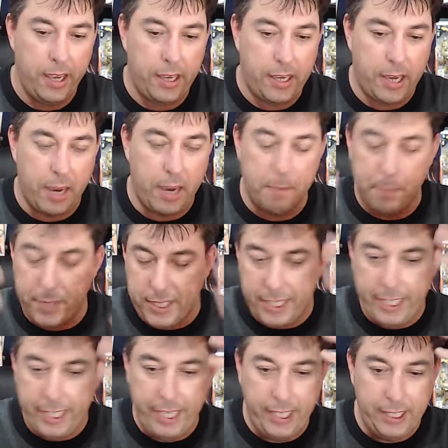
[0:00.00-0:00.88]

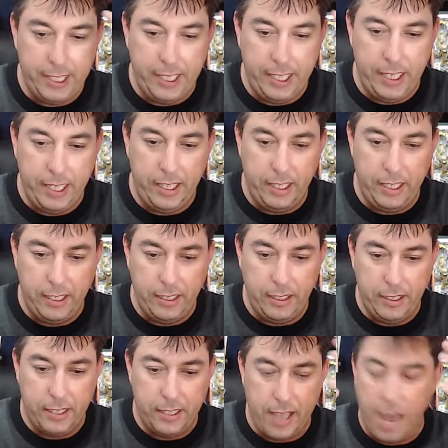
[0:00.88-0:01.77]
completely
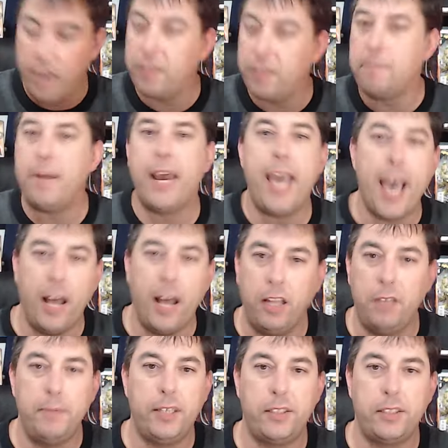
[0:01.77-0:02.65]
out of my
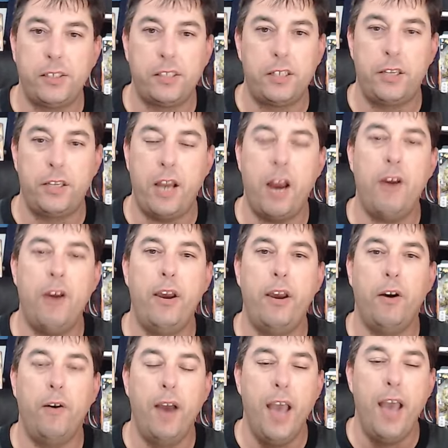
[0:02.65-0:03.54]
element
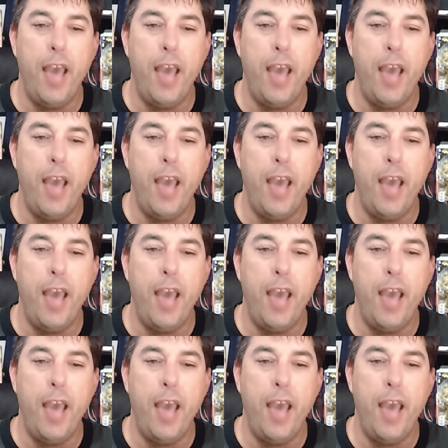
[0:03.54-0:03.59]
scenario.